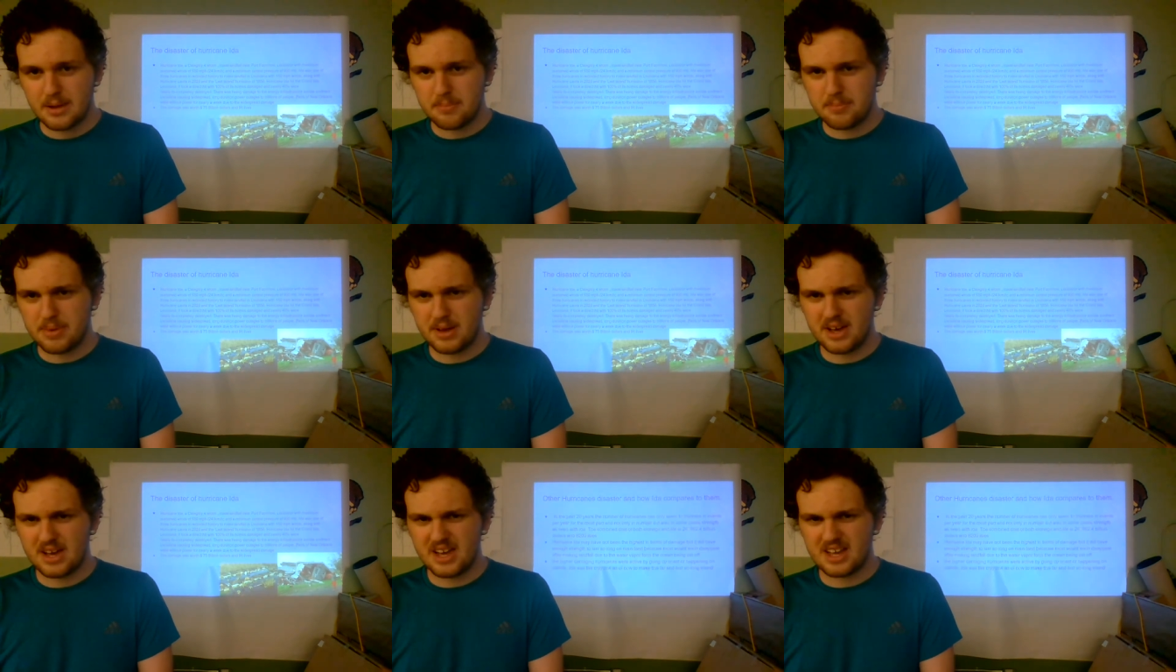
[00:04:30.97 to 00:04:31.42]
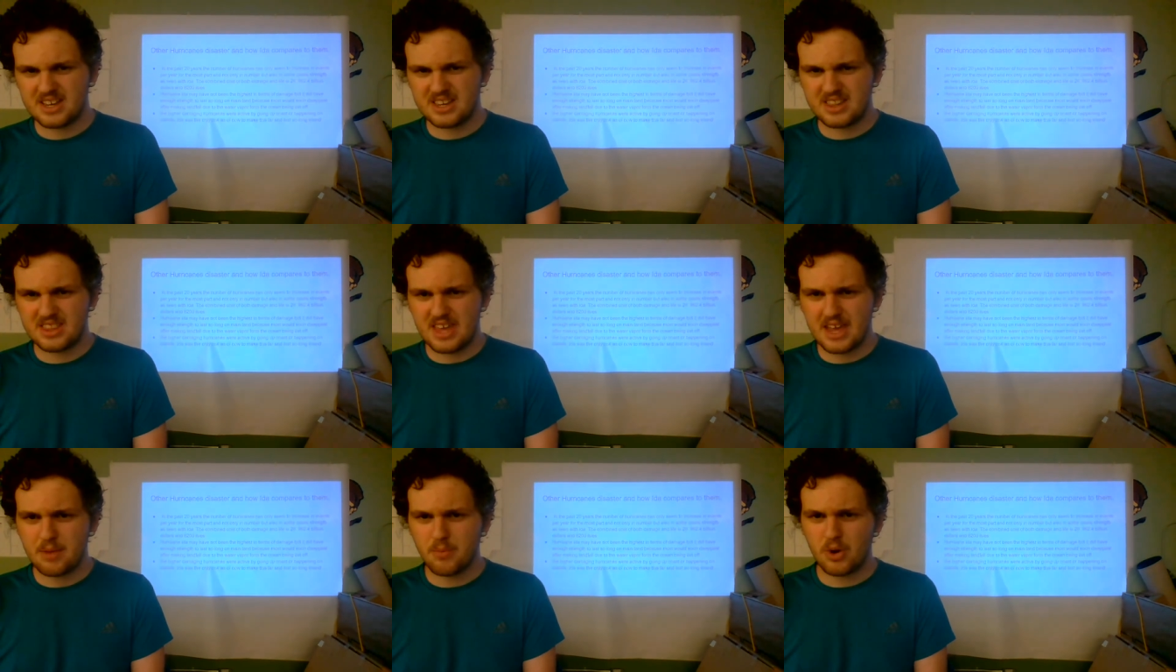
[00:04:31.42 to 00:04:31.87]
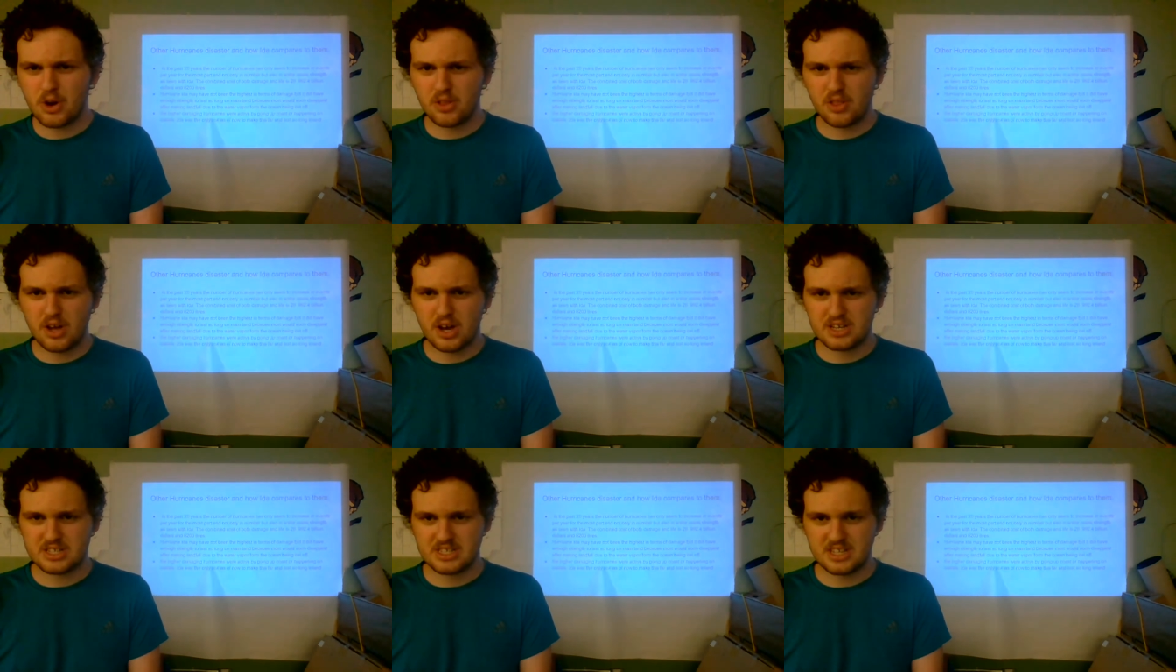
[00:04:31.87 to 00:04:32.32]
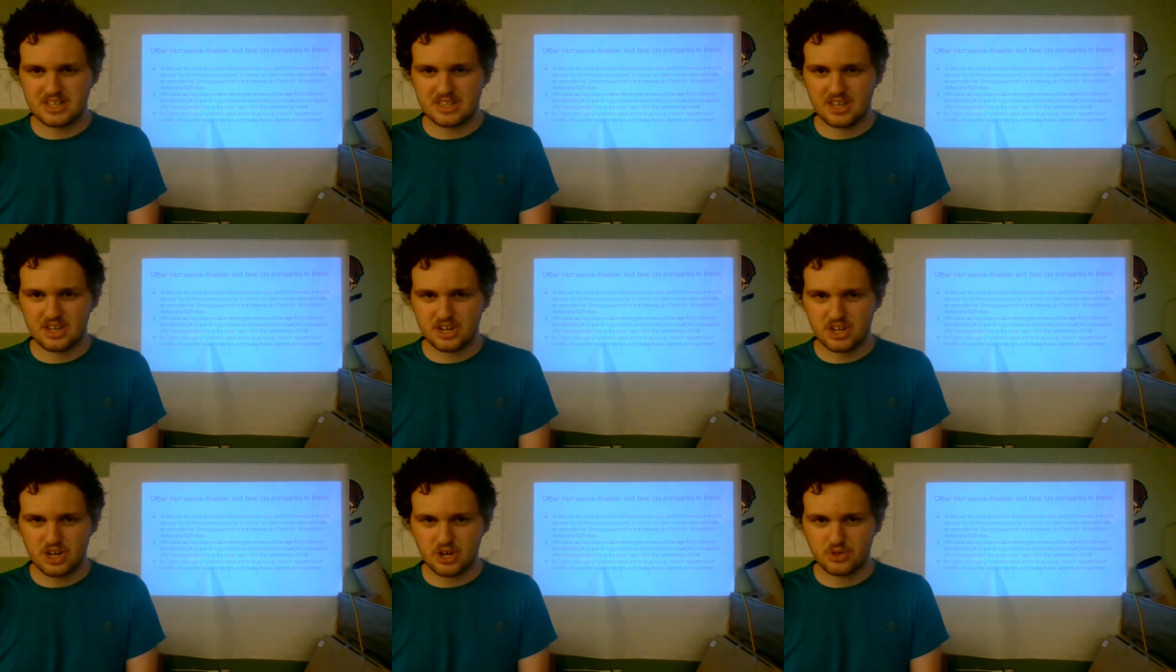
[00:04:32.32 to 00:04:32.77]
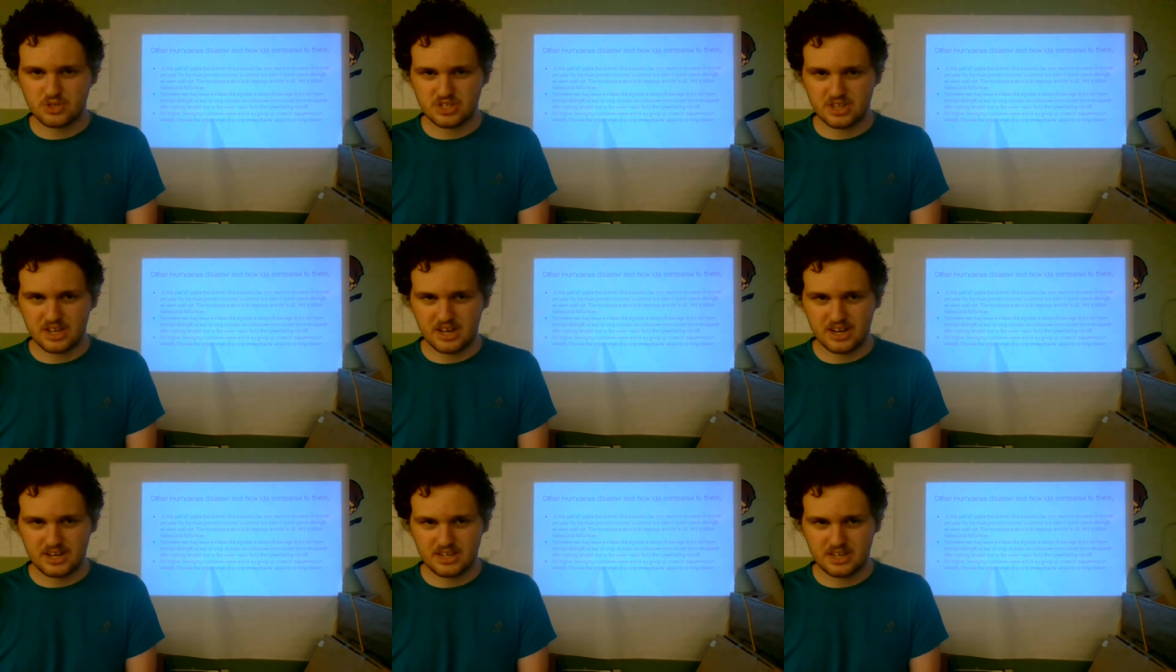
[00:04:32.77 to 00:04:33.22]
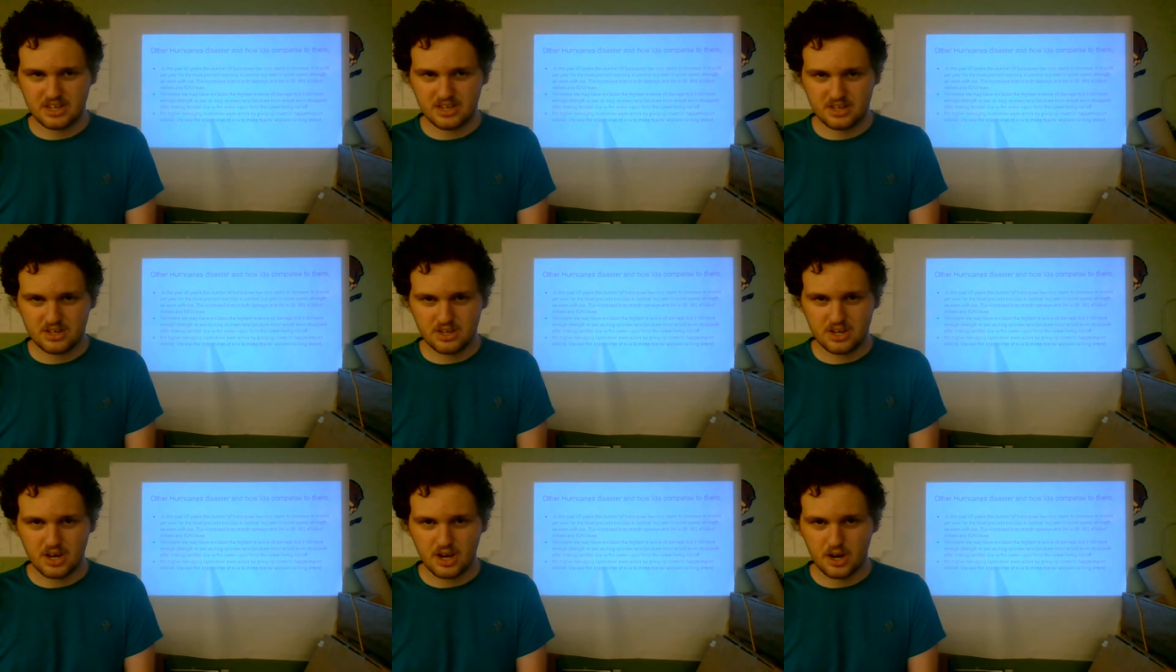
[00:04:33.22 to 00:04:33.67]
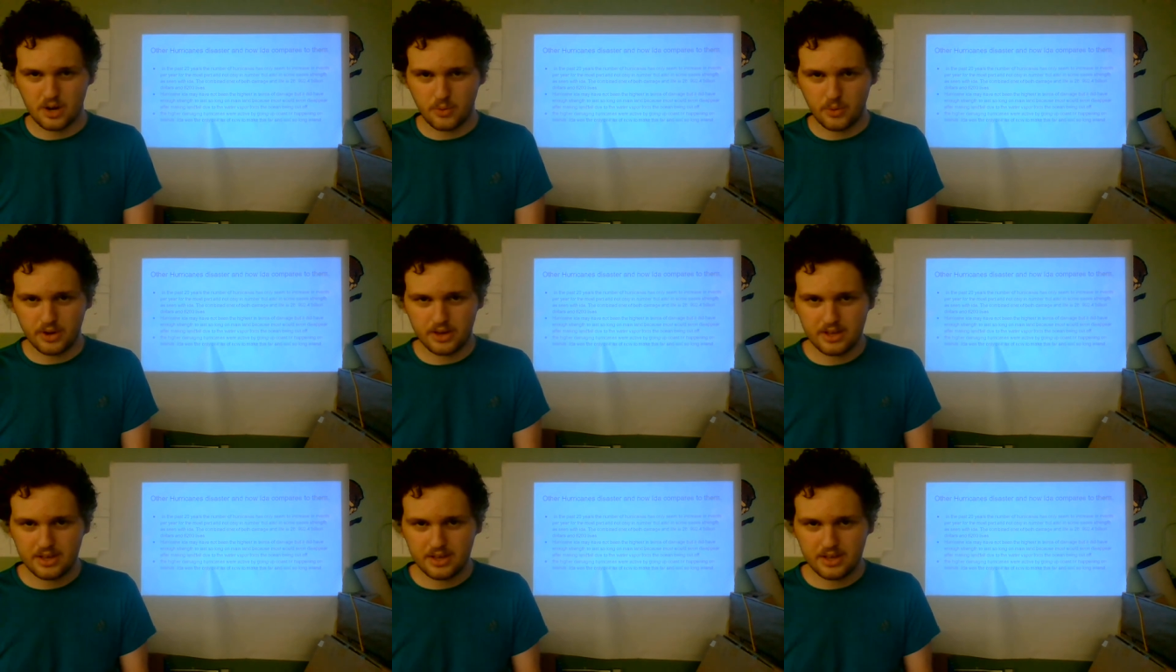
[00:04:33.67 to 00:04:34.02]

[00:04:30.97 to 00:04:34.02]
But they weren't lost in the coastline, no.